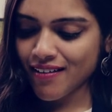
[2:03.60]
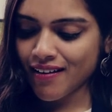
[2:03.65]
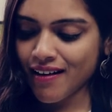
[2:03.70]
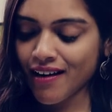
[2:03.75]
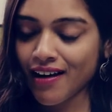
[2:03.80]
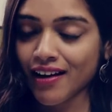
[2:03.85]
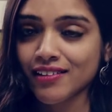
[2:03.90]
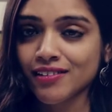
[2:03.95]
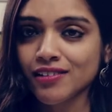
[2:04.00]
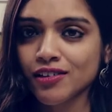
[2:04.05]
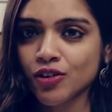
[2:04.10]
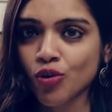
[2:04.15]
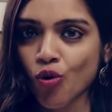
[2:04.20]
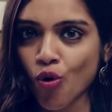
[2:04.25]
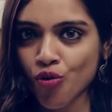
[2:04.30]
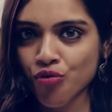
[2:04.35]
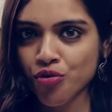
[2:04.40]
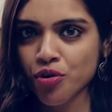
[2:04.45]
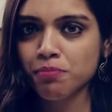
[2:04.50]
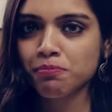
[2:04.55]
And
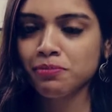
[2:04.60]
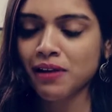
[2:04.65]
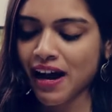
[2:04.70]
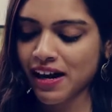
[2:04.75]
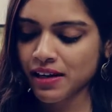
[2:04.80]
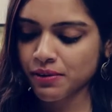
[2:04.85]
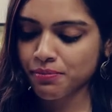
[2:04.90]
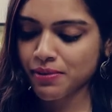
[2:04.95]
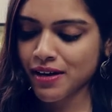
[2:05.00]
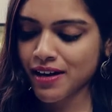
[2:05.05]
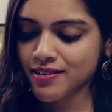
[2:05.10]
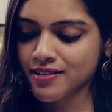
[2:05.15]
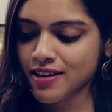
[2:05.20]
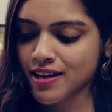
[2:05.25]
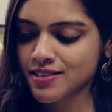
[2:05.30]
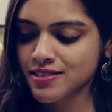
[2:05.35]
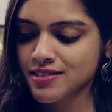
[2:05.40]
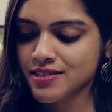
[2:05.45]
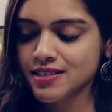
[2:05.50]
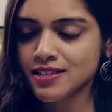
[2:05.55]
go for planned
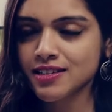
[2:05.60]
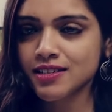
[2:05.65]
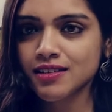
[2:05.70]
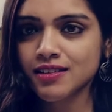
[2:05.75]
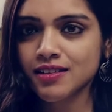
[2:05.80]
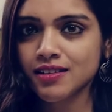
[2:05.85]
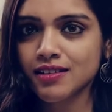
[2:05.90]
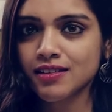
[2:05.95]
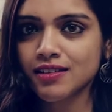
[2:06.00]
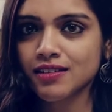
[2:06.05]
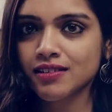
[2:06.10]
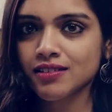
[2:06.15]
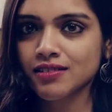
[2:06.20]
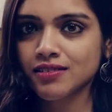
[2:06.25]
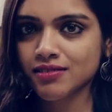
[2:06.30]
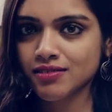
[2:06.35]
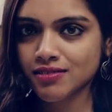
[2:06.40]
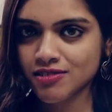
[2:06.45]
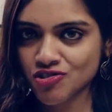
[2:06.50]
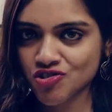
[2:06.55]
pregnancy,
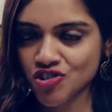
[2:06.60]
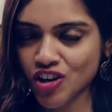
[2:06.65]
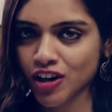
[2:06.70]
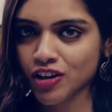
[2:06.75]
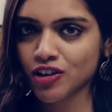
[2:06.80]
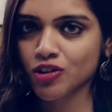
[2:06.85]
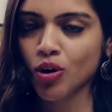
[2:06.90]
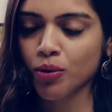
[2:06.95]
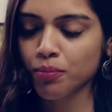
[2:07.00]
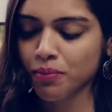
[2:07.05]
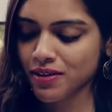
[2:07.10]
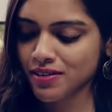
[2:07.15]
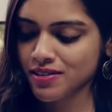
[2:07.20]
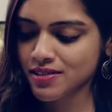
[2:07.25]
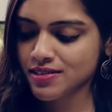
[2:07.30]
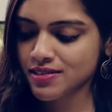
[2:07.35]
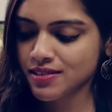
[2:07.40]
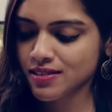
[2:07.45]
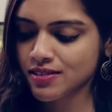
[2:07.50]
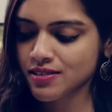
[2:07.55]
check your
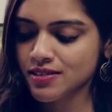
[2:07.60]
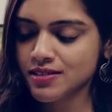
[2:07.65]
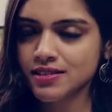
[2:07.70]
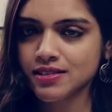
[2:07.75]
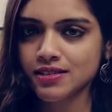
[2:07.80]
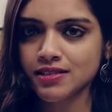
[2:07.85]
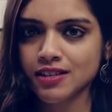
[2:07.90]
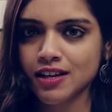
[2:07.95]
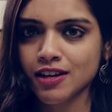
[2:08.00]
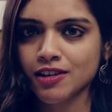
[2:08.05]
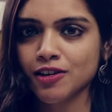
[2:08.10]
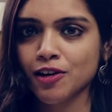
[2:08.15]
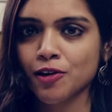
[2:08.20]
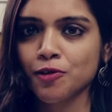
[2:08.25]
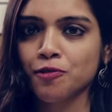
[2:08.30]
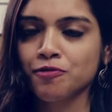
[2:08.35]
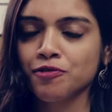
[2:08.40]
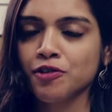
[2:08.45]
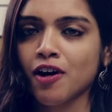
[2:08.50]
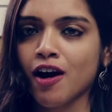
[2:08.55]
medicines, take
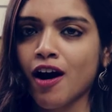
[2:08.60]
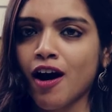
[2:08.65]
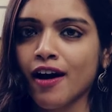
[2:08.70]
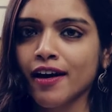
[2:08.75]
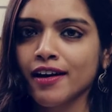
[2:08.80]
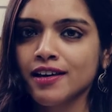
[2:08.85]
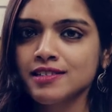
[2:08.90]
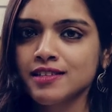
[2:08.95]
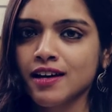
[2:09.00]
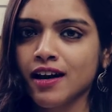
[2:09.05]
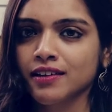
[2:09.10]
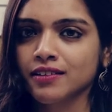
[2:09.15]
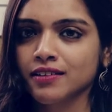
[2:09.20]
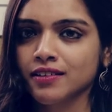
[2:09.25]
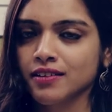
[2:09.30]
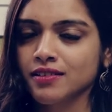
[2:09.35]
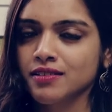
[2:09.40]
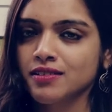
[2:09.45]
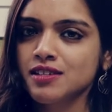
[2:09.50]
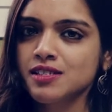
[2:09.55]
care of your eyes and
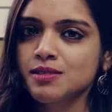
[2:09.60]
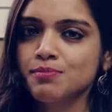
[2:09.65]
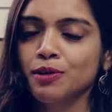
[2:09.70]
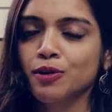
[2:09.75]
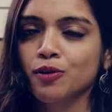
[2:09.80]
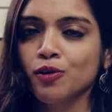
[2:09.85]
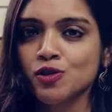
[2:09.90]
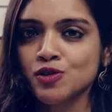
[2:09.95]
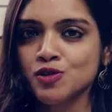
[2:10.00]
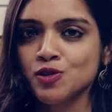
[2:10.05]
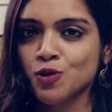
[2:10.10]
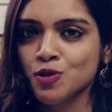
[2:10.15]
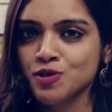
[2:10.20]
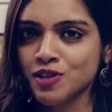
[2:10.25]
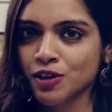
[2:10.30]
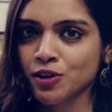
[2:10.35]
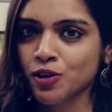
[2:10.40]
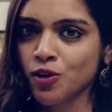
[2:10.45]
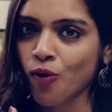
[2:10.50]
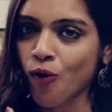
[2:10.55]
kidneys, because those
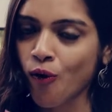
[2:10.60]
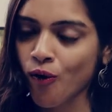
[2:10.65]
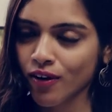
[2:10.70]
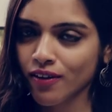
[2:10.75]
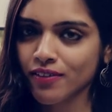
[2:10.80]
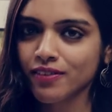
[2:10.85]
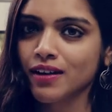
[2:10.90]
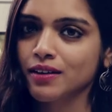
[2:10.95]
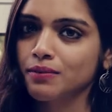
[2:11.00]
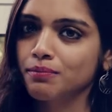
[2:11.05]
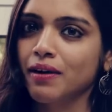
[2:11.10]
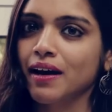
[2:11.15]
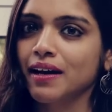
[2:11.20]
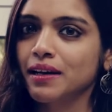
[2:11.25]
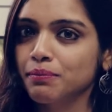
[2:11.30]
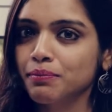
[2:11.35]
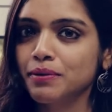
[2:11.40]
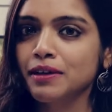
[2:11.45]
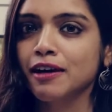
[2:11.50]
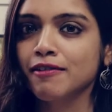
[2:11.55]
are the organs that
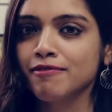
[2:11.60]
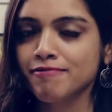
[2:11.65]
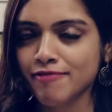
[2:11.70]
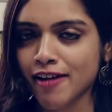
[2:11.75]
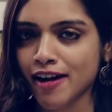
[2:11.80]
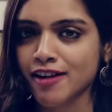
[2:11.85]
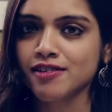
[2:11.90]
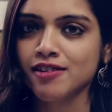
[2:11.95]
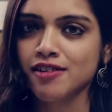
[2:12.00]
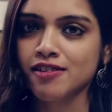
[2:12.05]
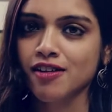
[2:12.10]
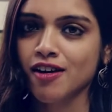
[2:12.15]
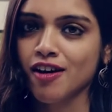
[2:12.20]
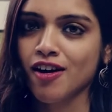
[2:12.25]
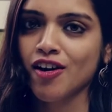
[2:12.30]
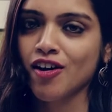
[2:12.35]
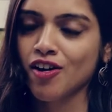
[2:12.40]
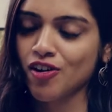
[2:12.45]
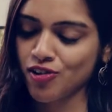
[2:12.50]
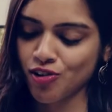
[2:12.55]
might be affected
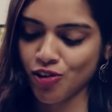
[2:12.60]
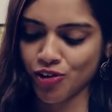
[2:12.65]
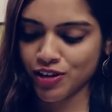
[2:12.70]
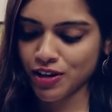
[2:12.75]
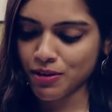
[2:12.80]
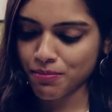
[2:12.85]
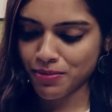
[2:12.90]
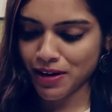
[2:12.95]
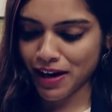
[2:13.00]
during